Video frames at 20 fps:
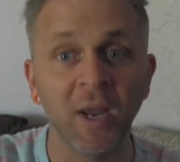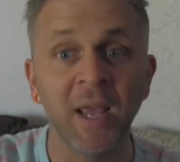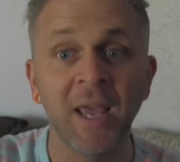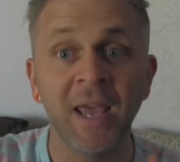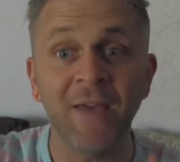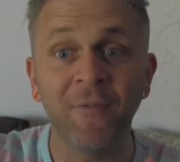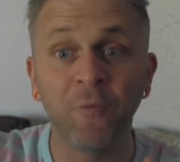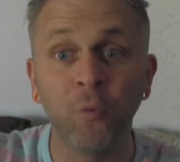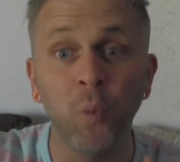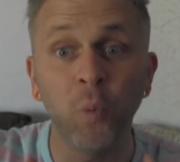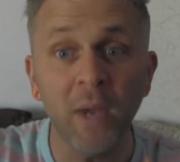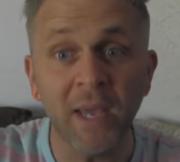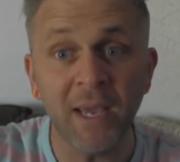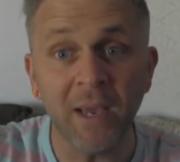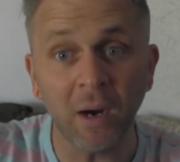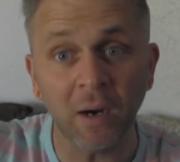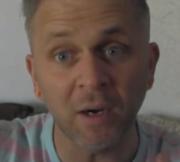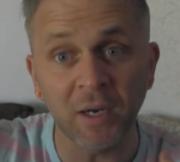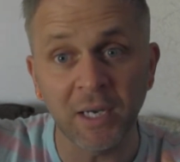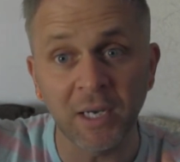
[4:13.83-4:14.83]
if we
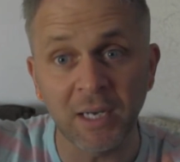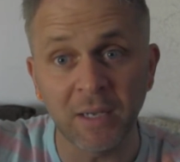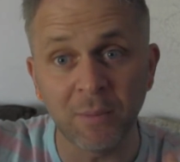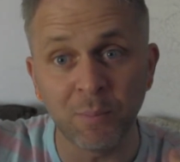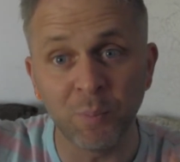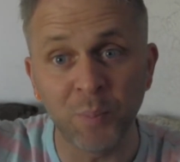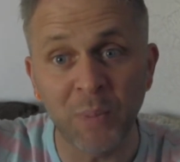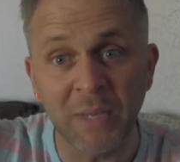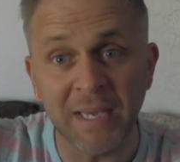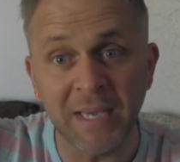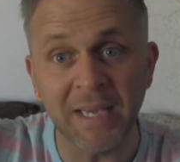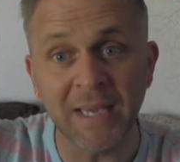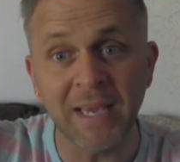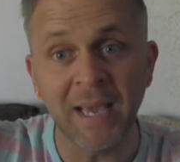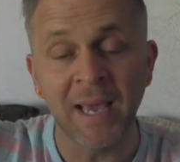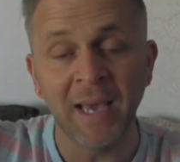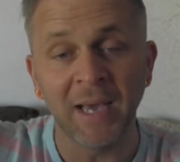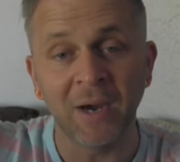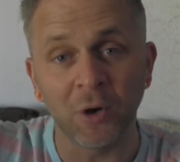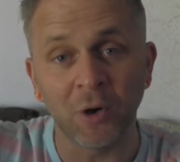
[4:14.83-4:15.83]
are going to be
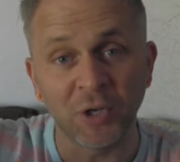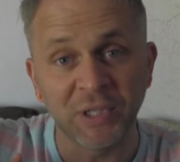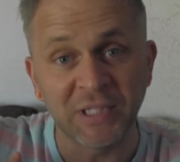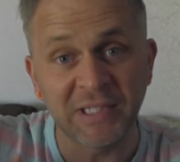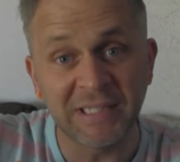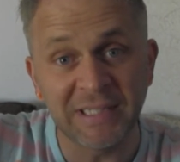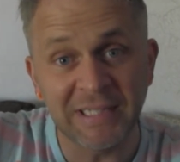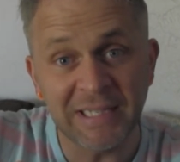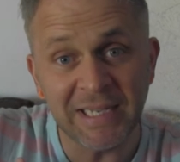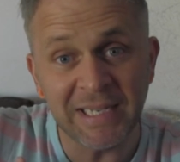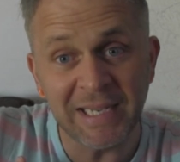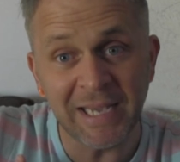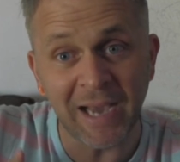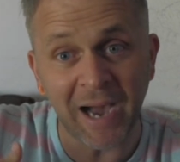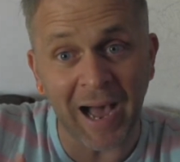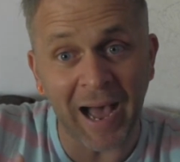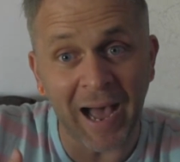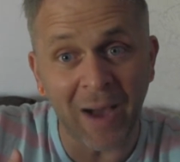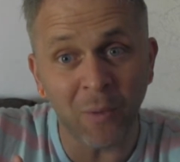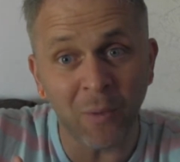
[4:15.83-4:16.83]
or see
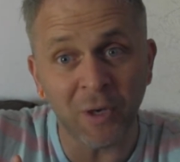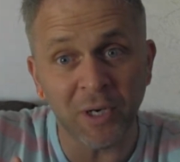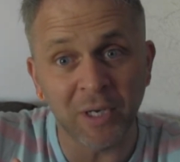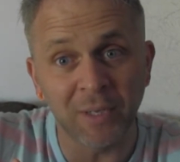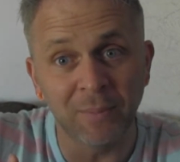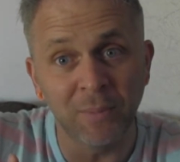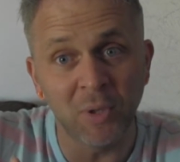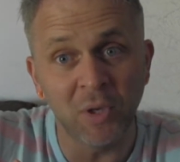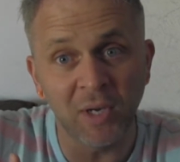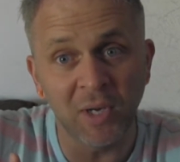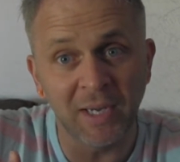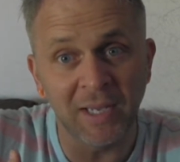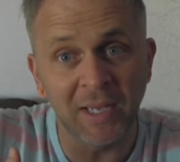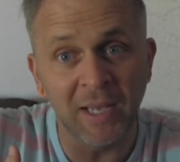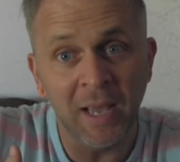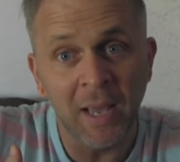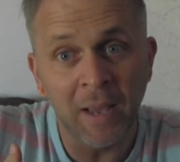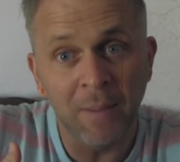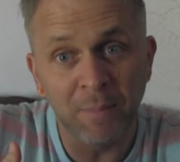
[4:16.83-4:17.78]
our community